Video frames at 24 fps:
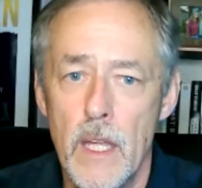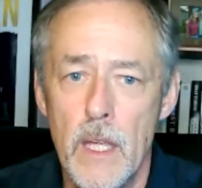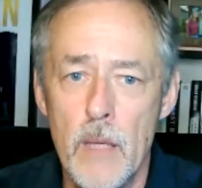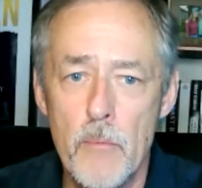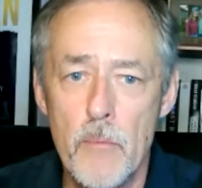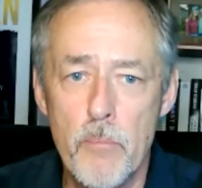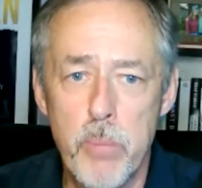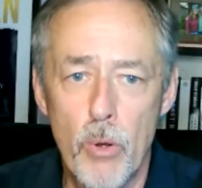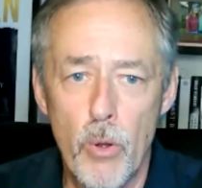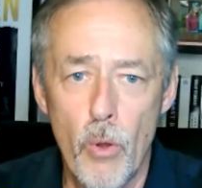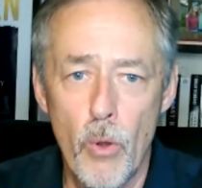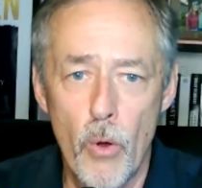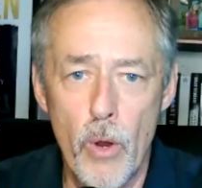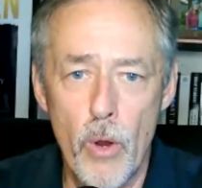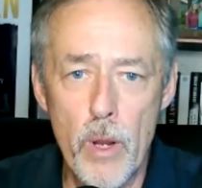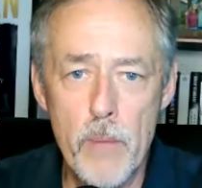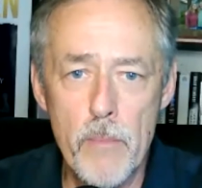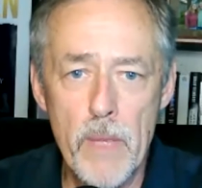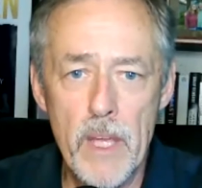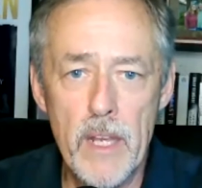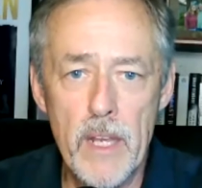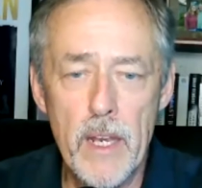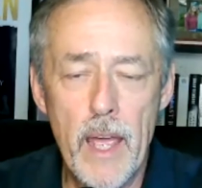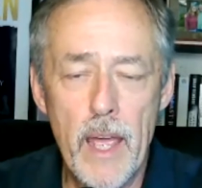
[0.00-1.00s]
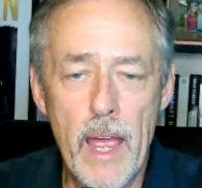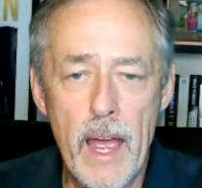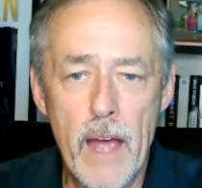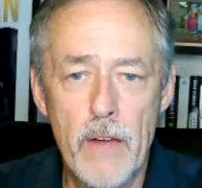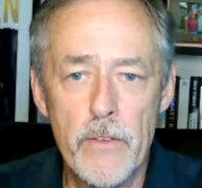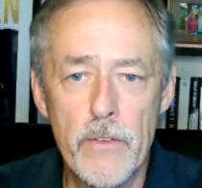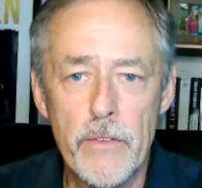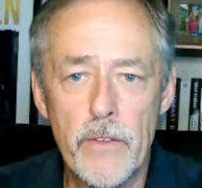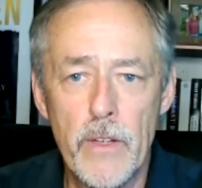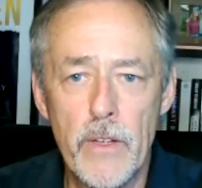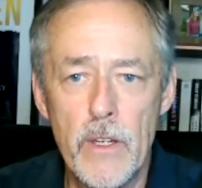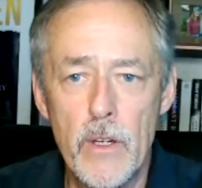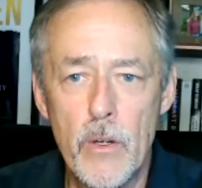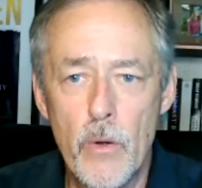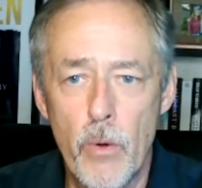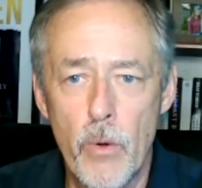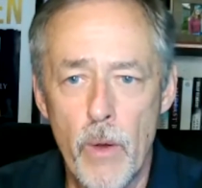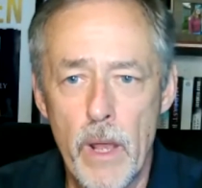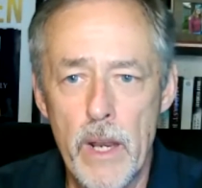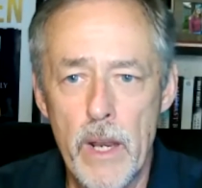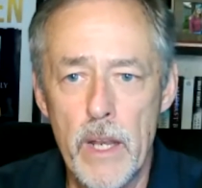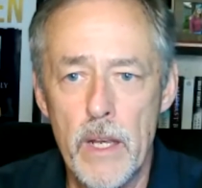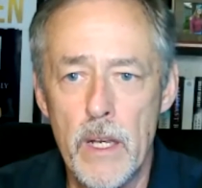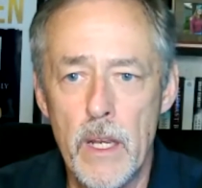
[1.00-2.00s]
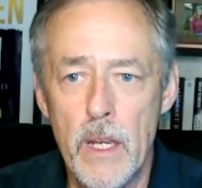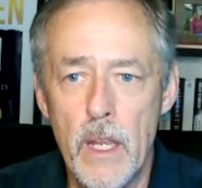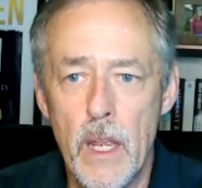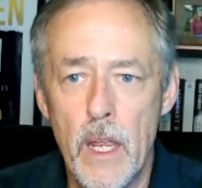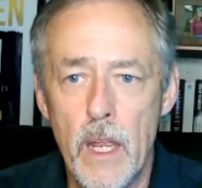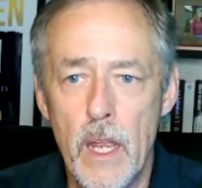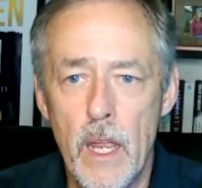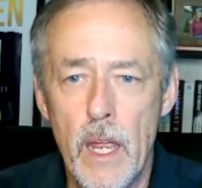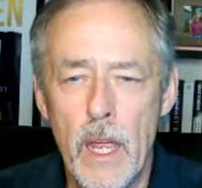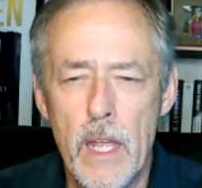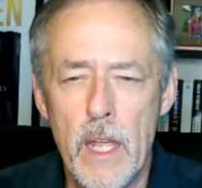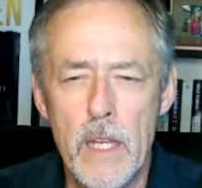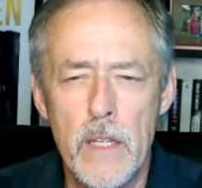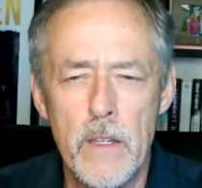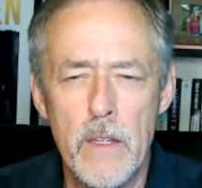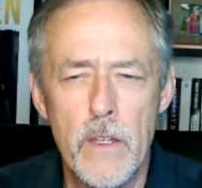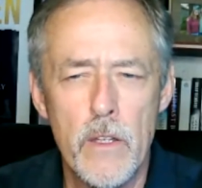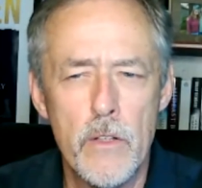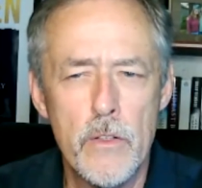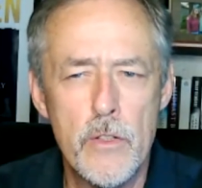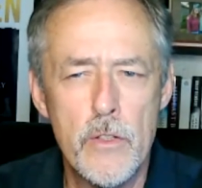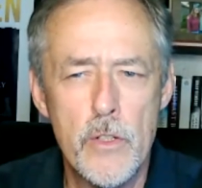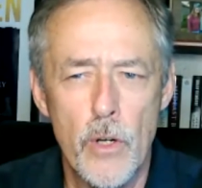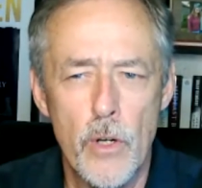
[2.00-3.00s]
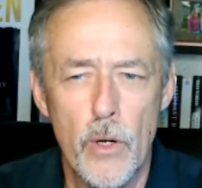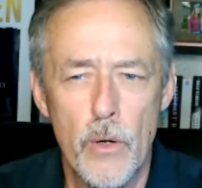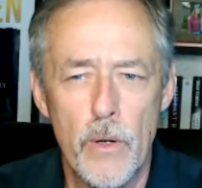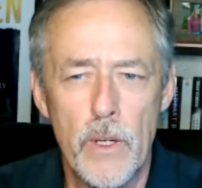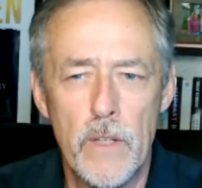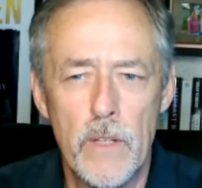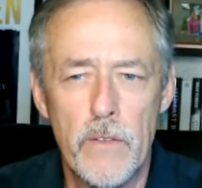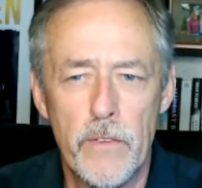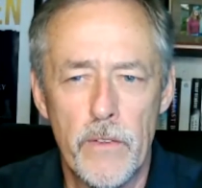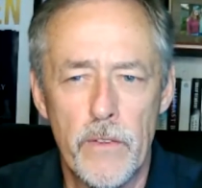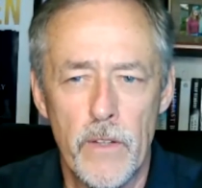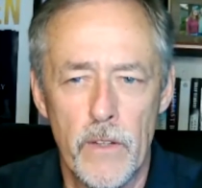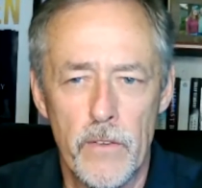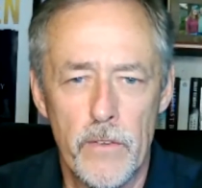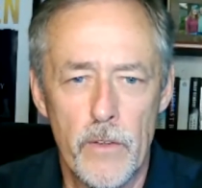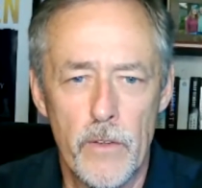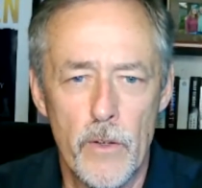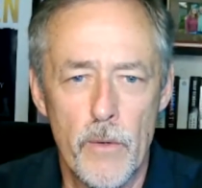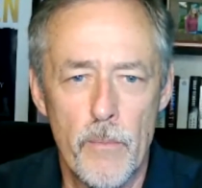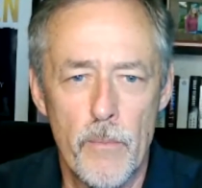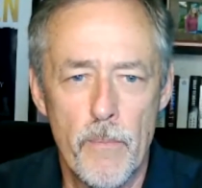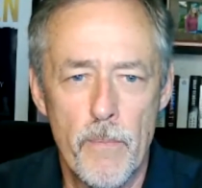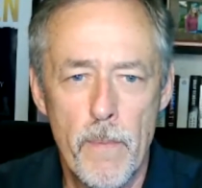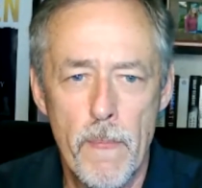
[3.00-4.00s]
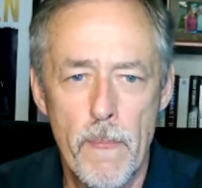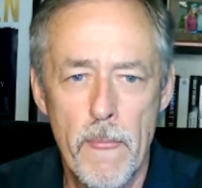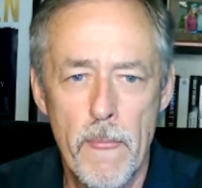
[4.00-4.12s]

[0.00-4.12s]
employment, housing, credit, and the jury system.